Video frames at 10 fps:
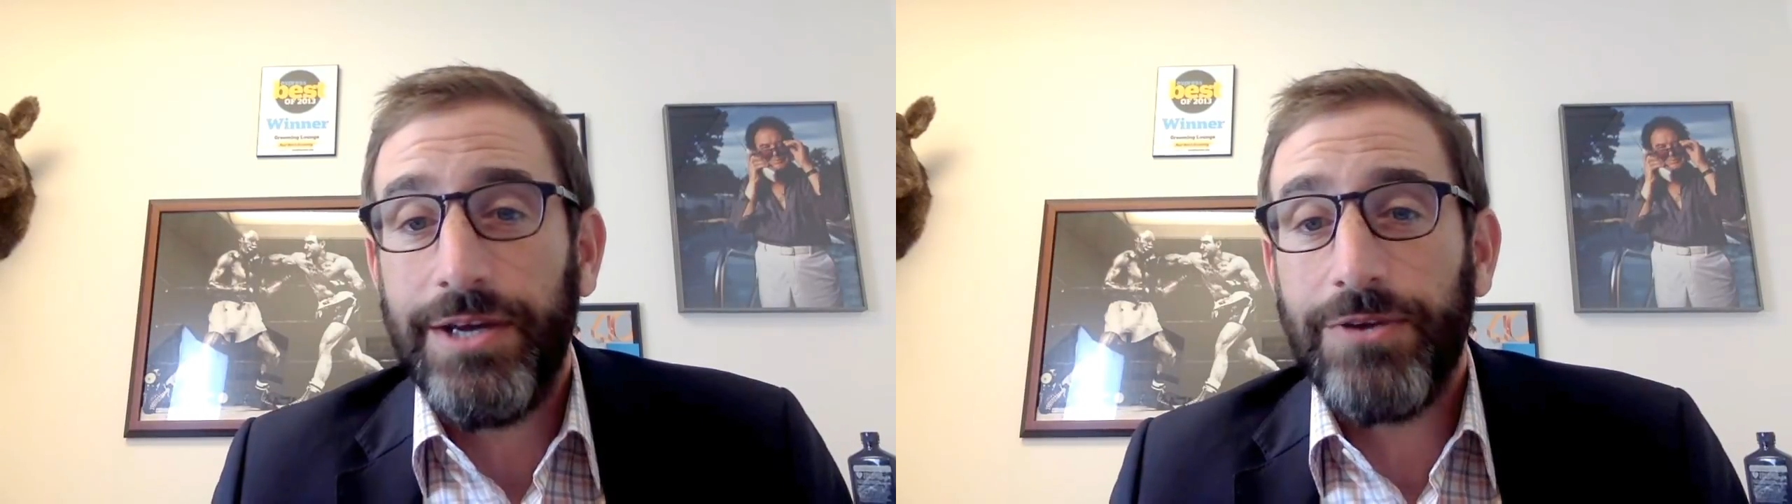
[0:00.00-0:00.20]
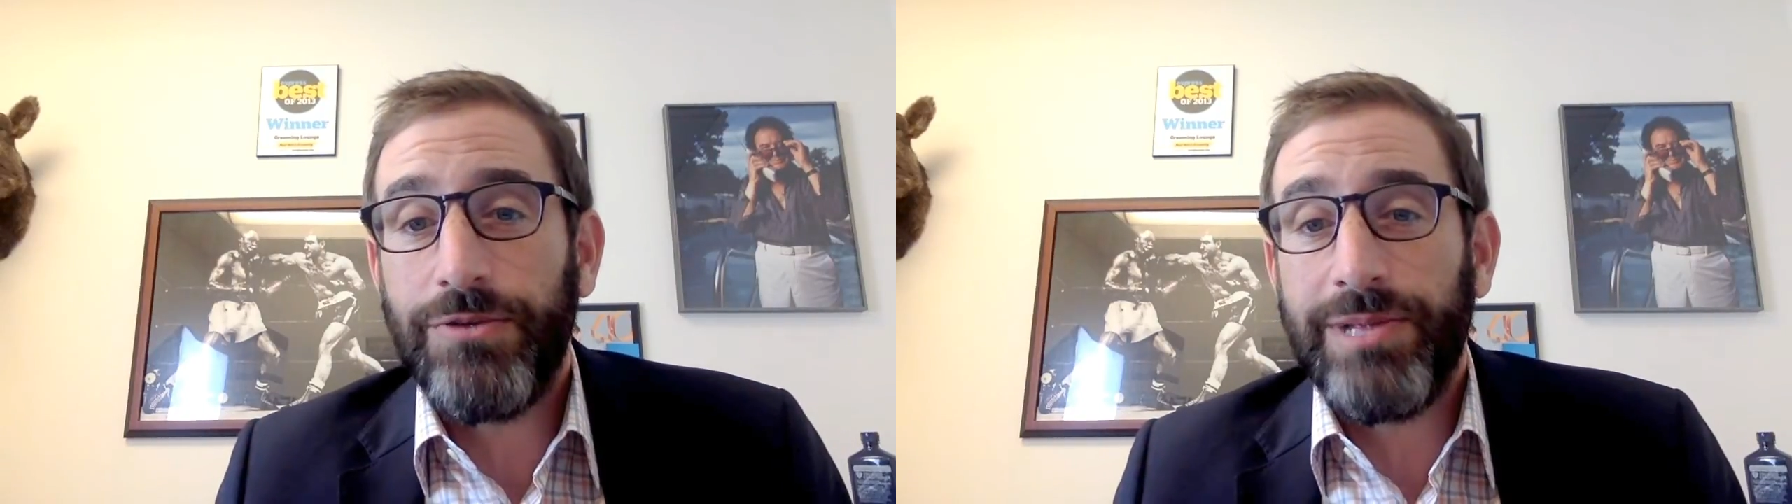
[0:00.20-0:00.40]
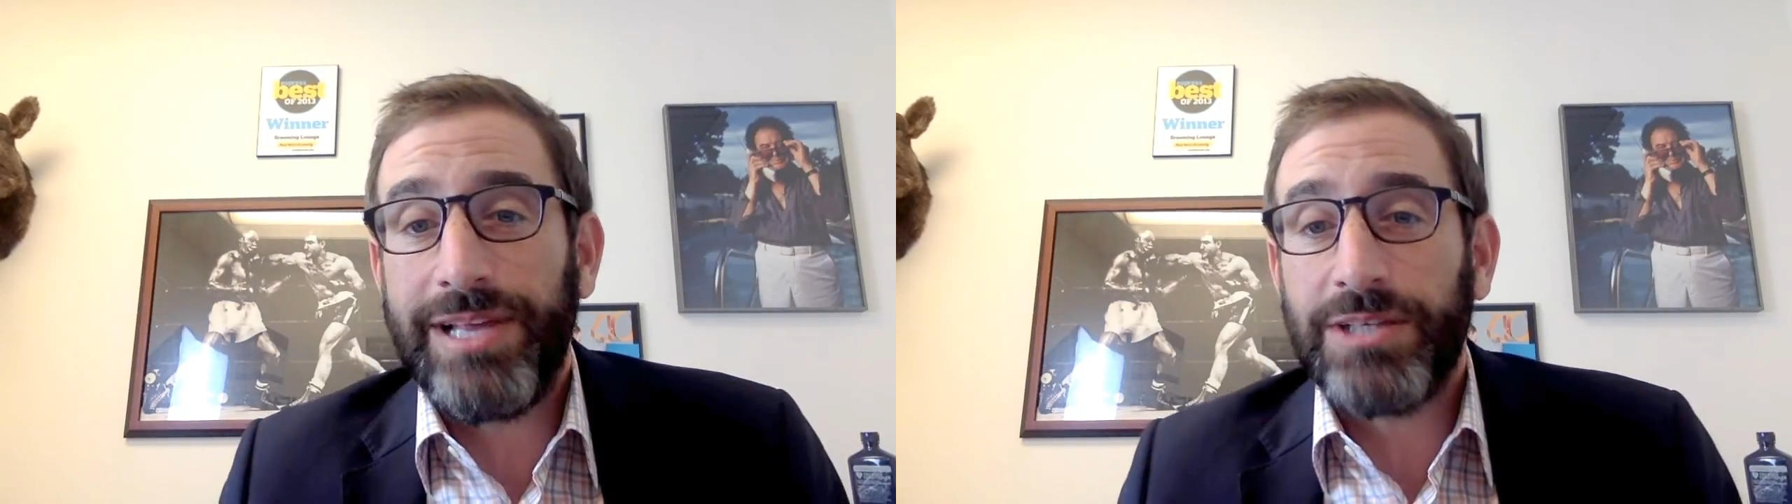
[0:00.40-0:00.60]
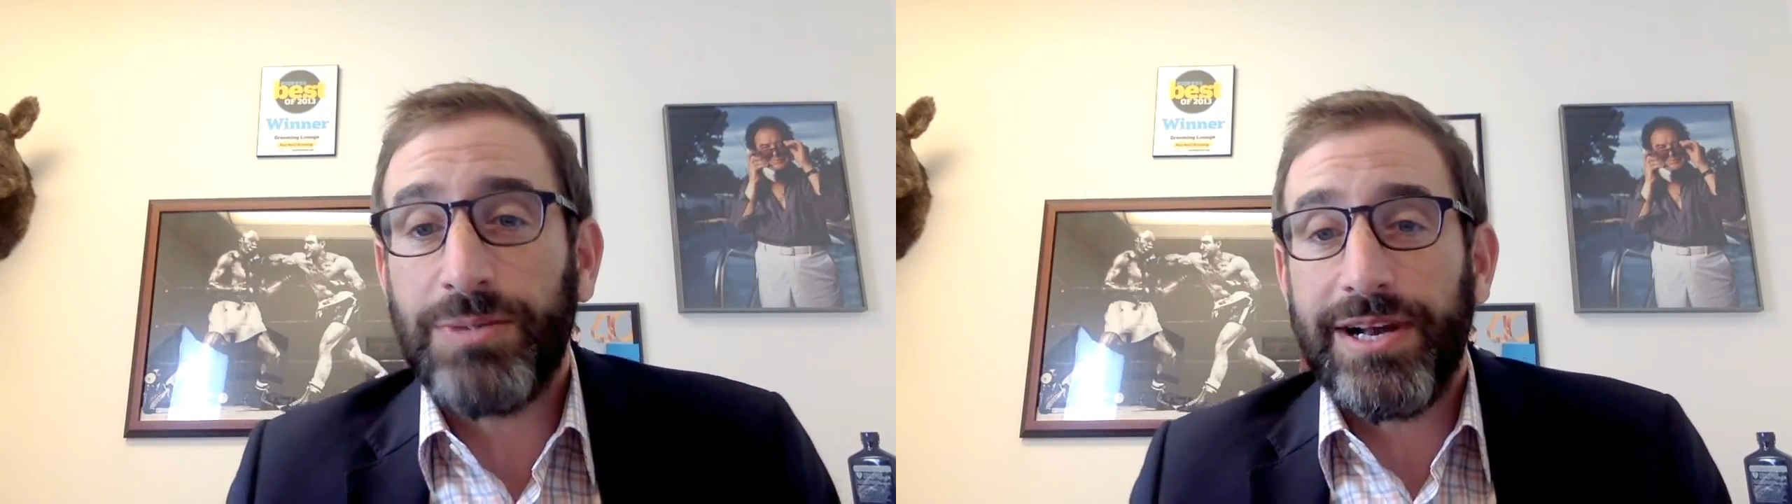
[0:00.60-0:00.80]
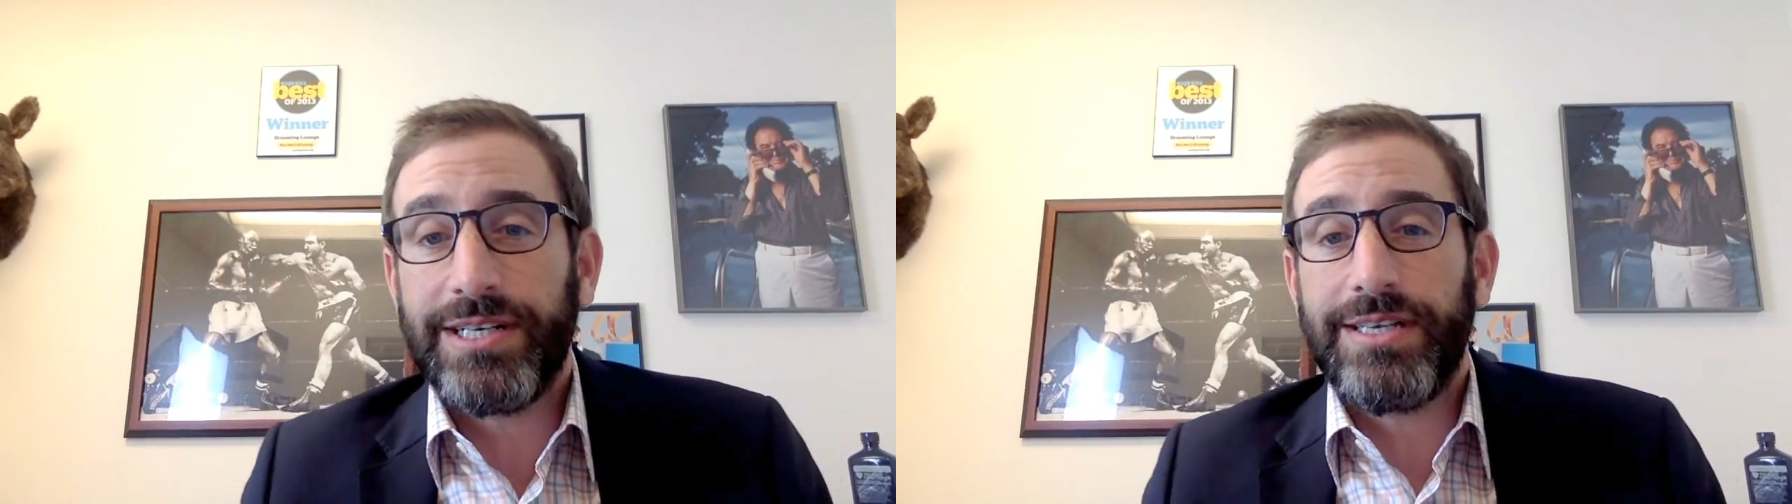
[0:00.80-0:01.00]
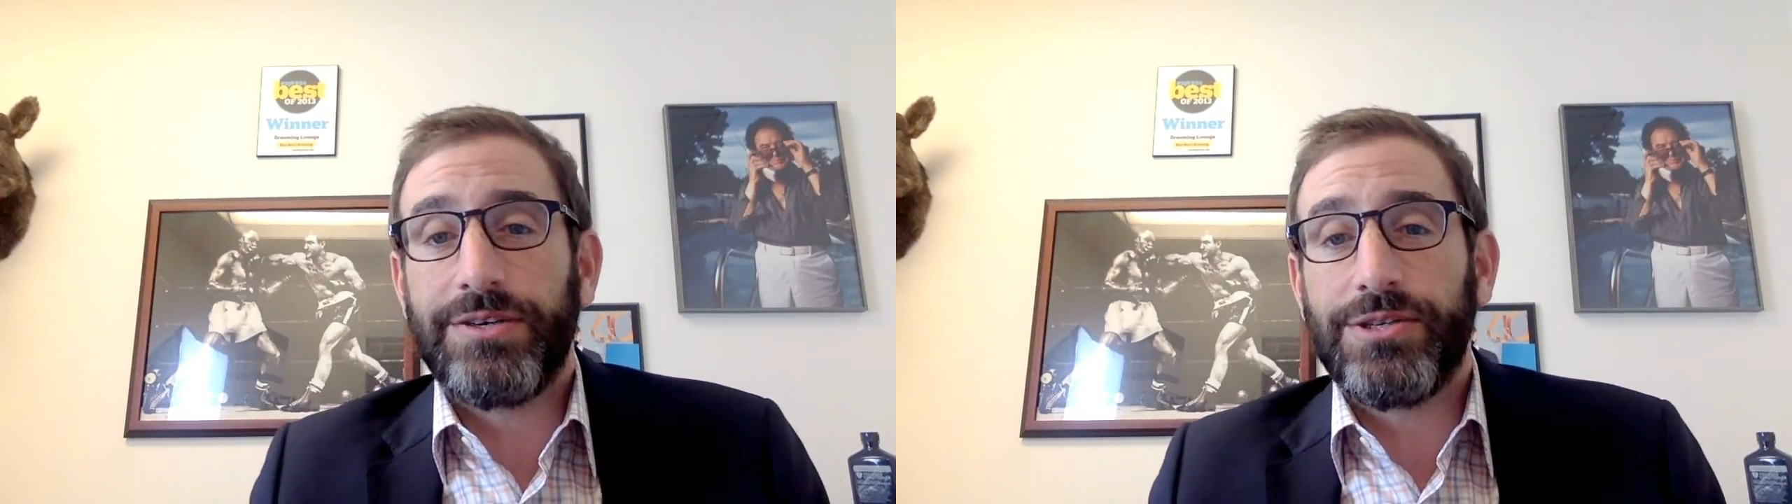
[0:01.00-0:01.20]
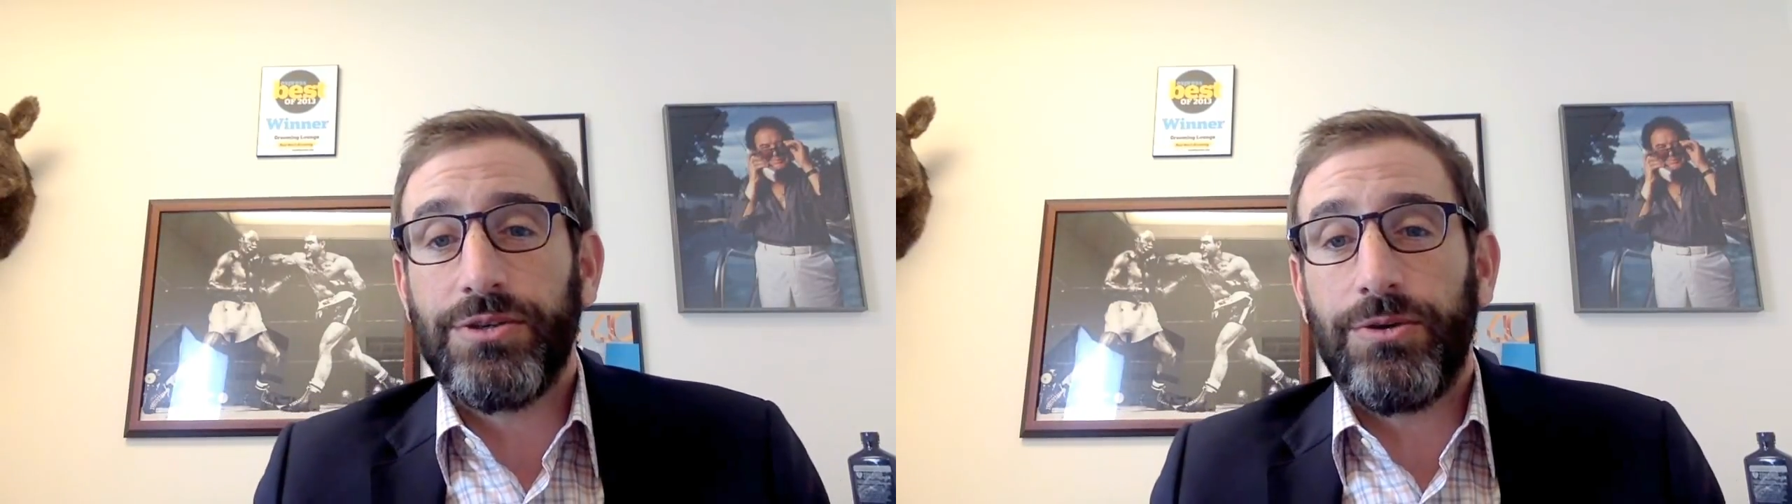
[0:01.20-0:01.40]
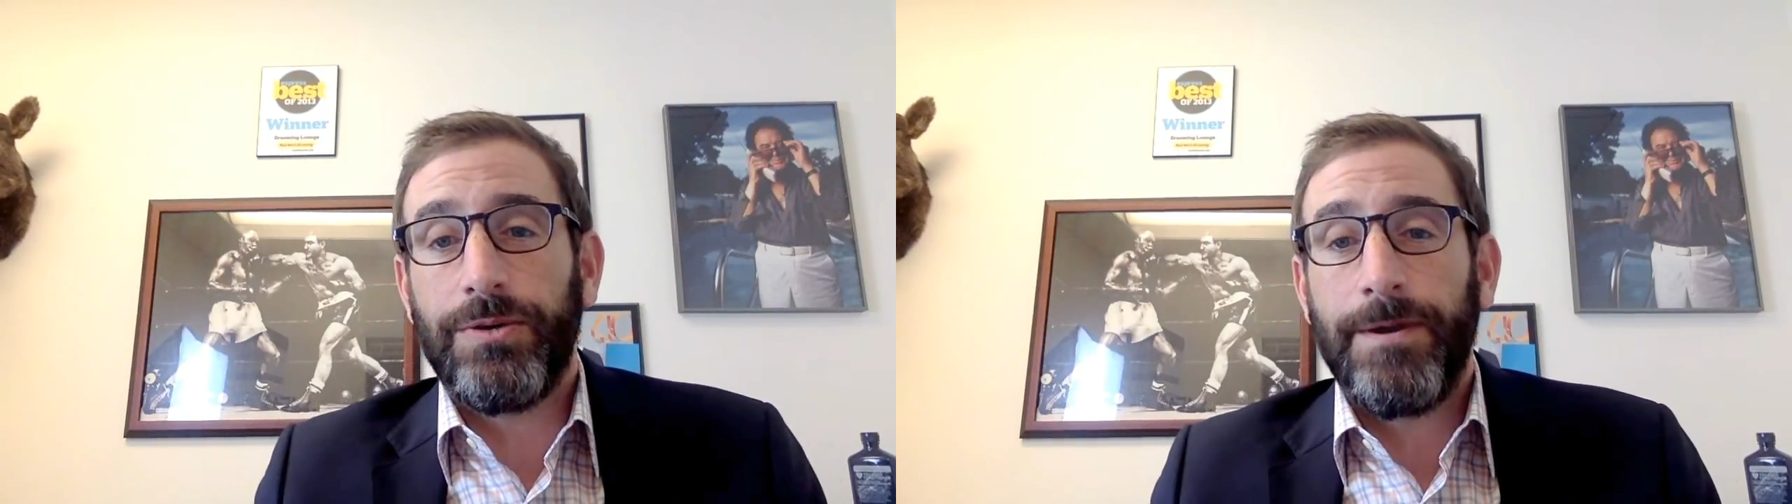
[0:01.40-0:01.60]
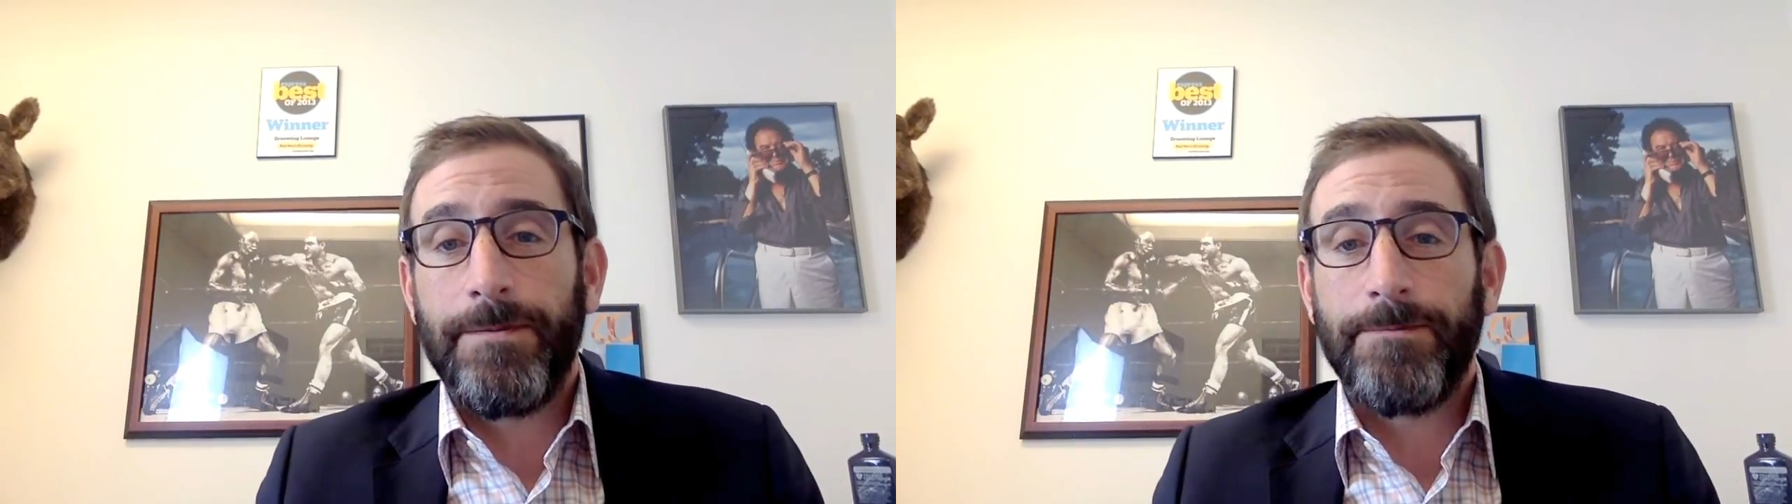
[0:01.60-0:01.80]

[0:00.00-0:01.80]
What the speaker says: Grooming Lounge products that are sold